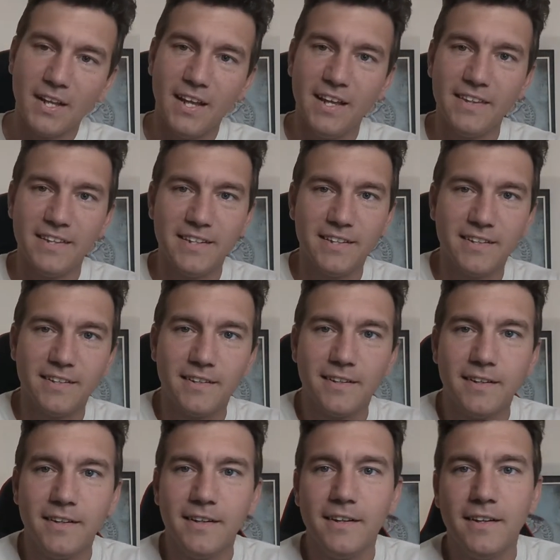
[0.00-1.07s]
And then
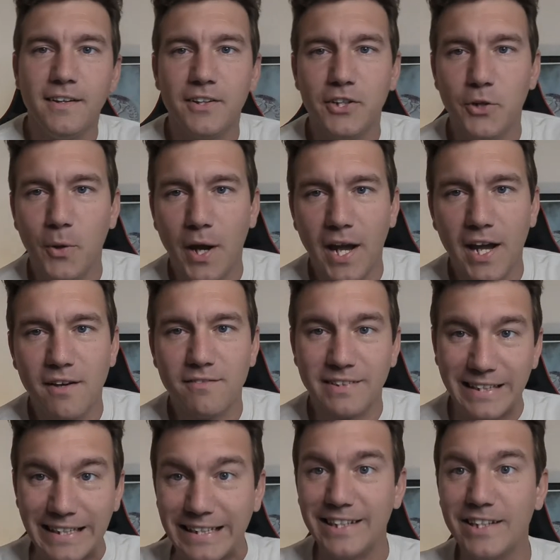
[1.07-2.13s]
you have
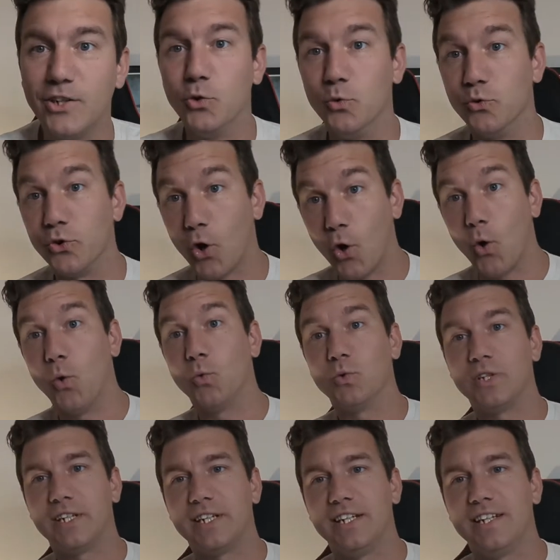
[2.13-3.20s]
Lindon, who's
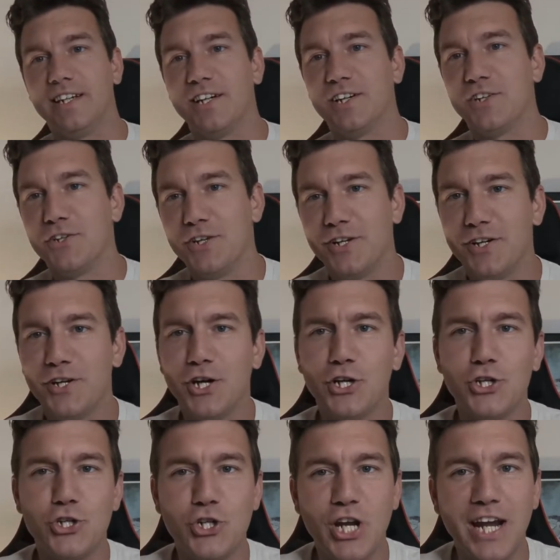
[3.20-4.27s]
only a, a
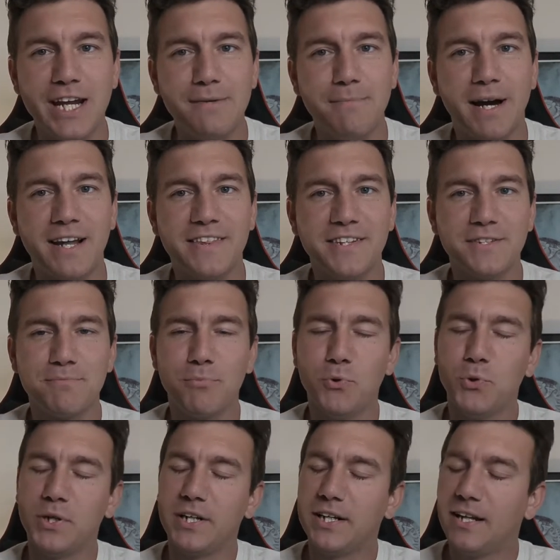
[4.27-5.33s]
jade by this
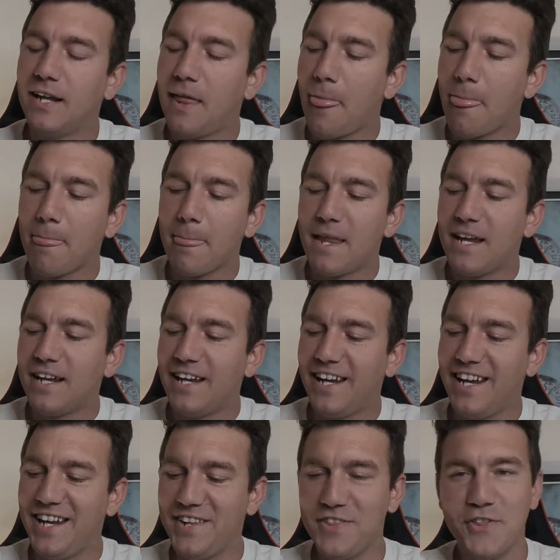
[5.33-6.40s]
point,
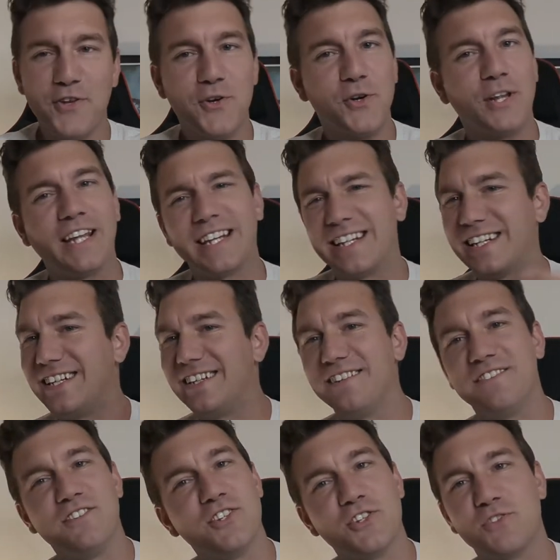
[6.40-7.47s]
and they're like
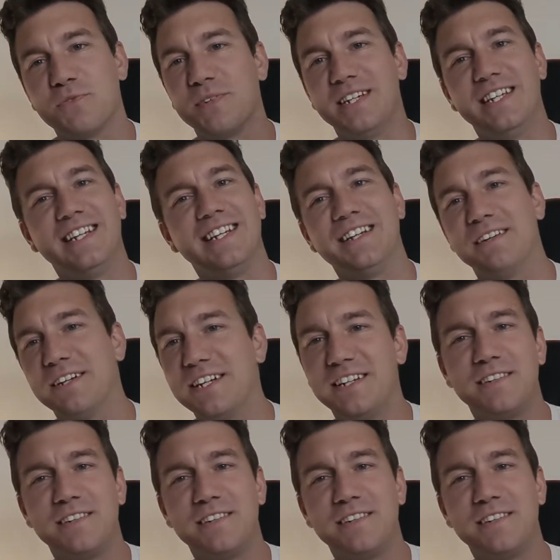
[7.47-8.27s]
just getting